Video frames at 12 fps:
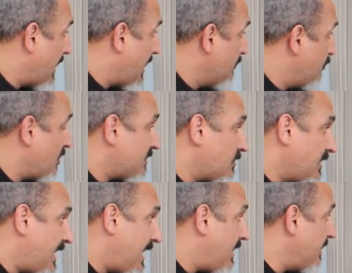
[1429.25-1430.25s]
In Chester
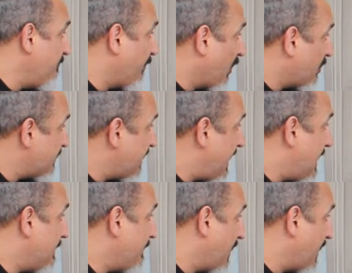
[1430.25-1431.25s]
County, Berks
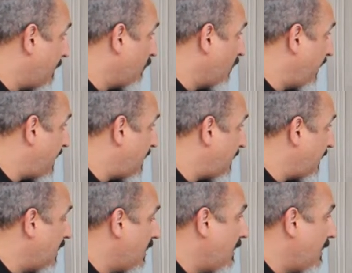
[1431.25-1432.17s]
County, Montgomery County.